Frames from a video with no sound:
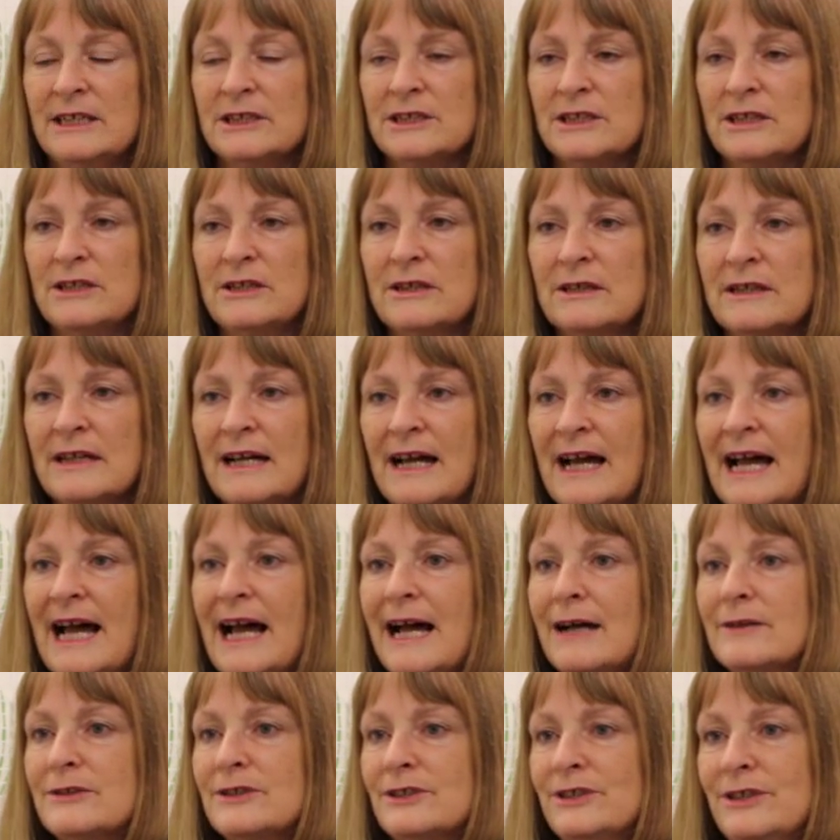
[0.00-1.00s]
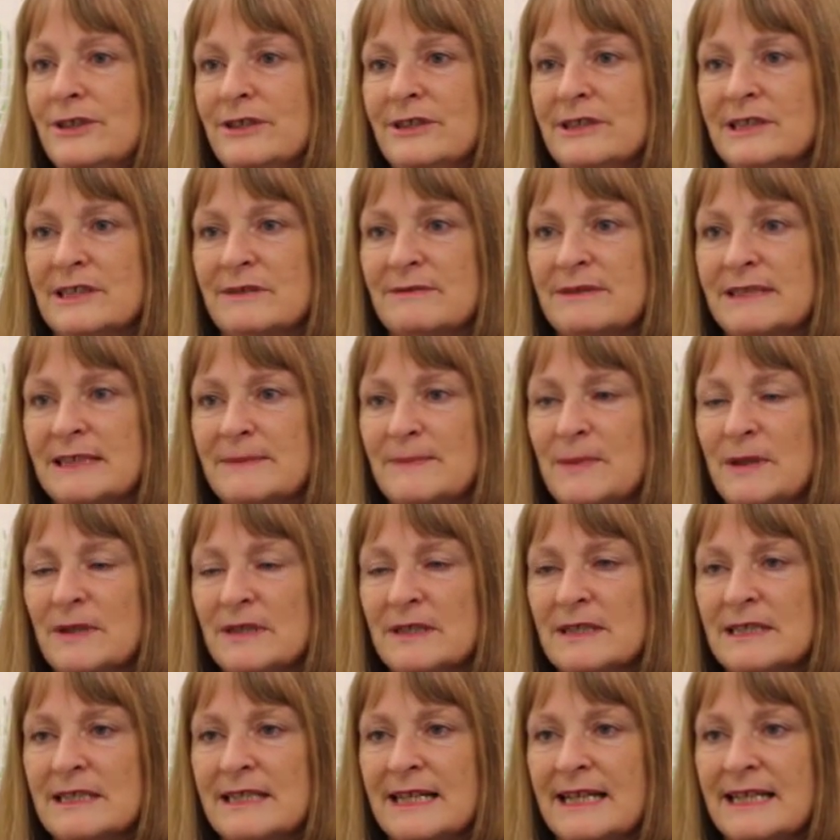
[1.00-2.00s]
to look at how students
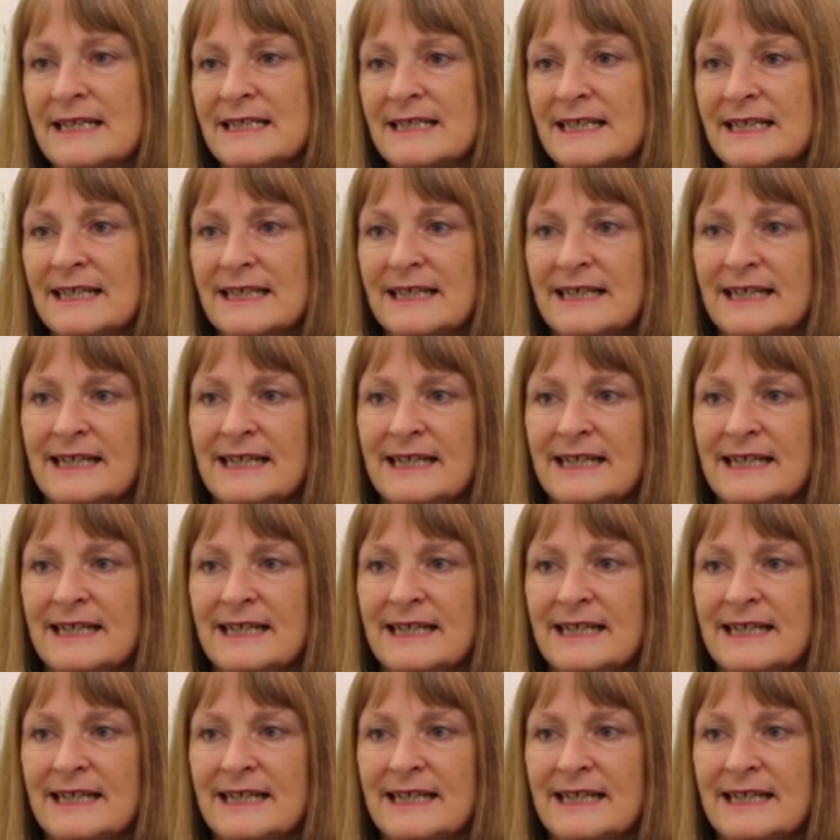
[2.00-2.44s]
responded